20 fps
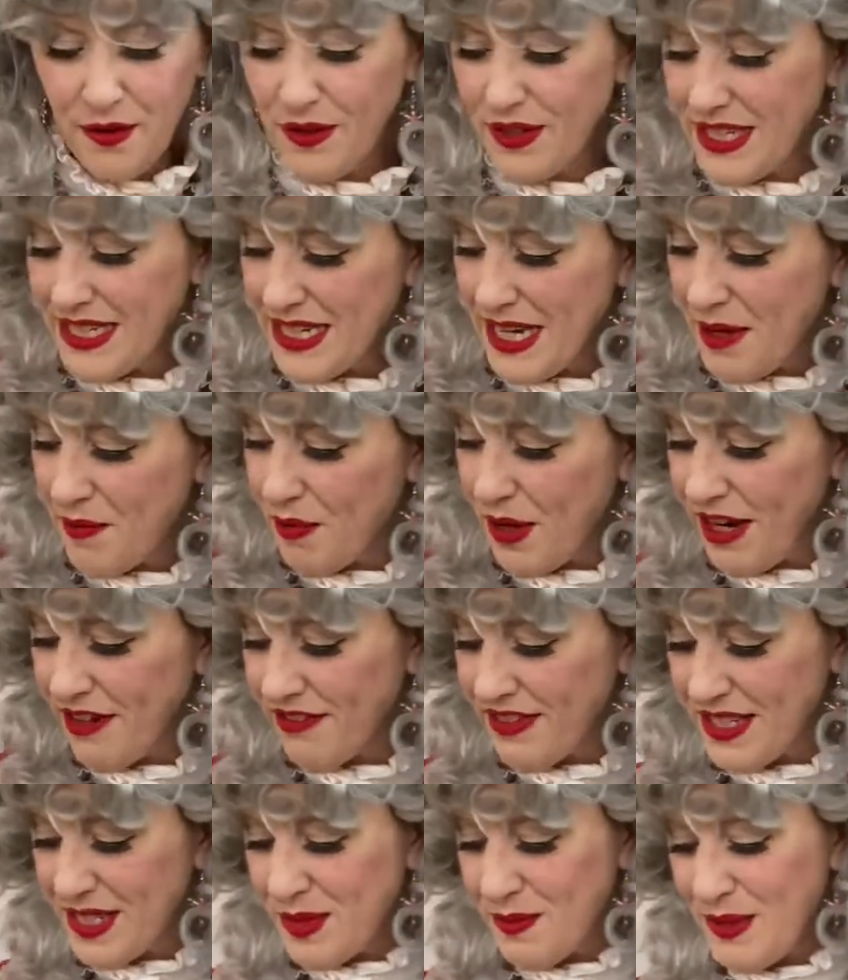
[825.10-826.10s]
the time
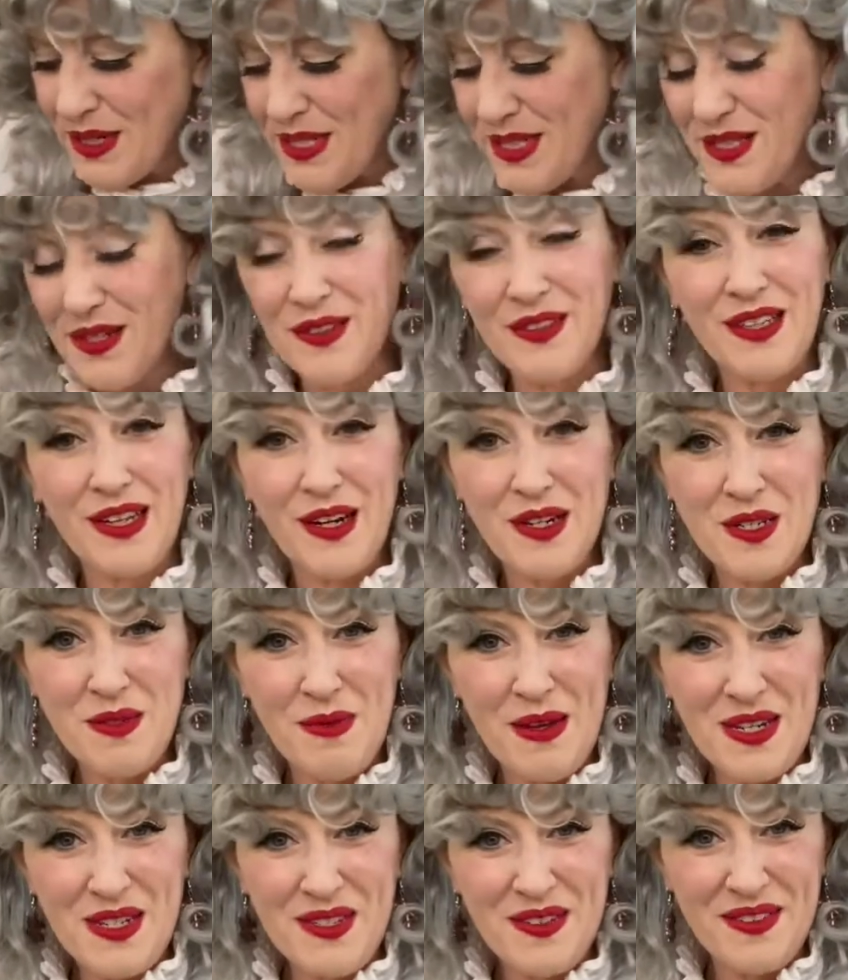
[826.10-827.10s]
breakfast, but it's certainly our
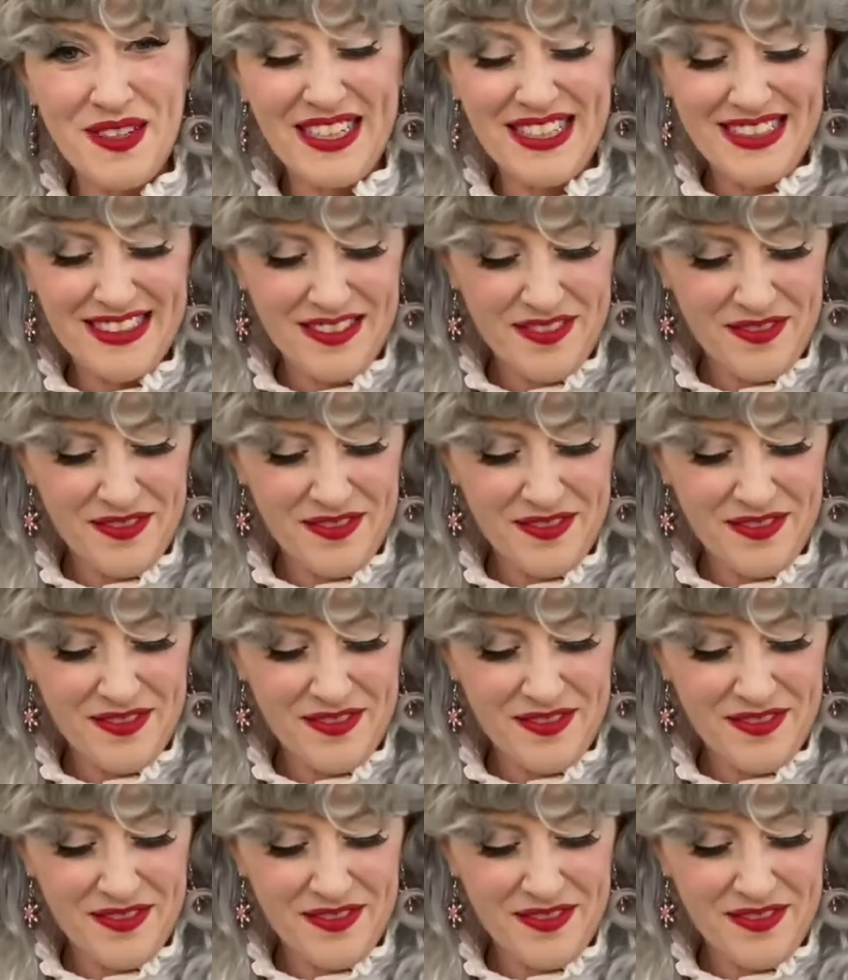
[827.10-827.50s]
special one.